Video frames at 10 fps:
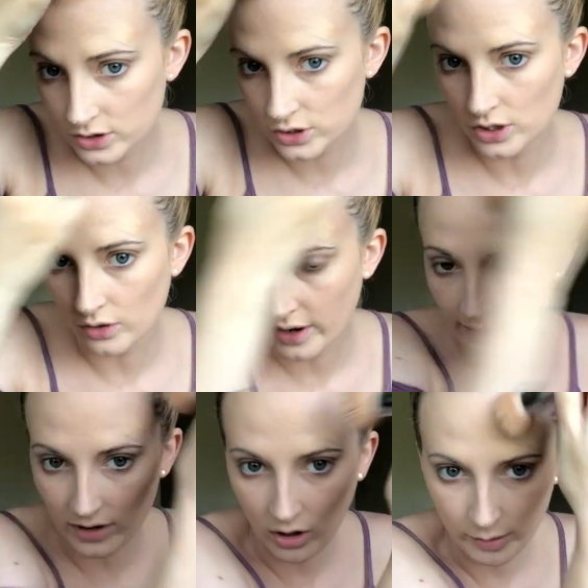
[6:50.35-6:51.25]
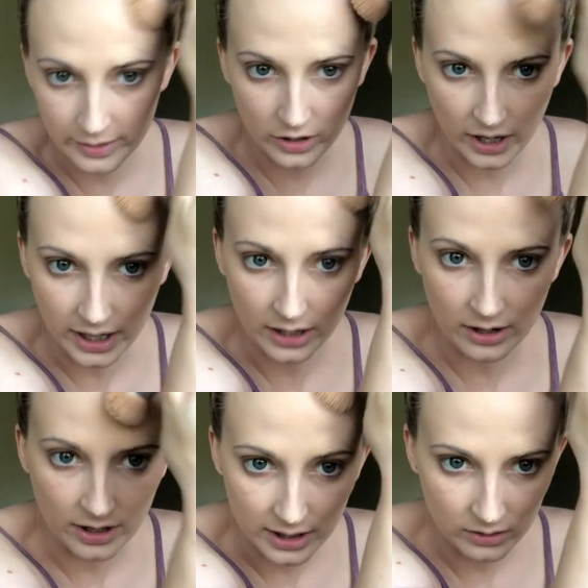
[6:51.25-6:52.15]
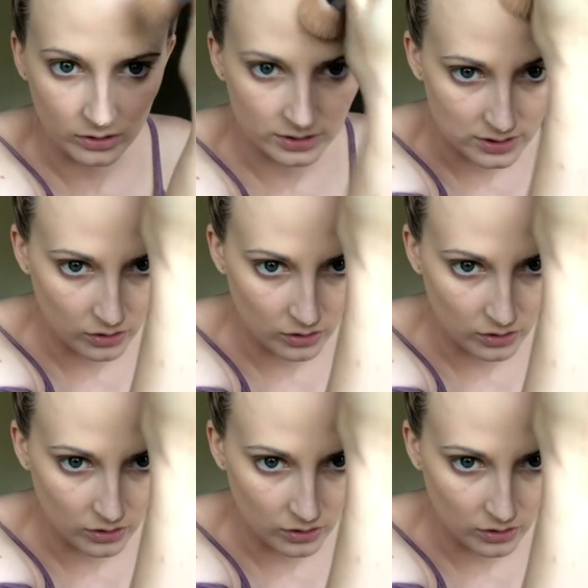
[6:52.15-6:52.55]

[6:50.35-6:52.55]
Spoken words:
you know, have it all up in your hair and it looks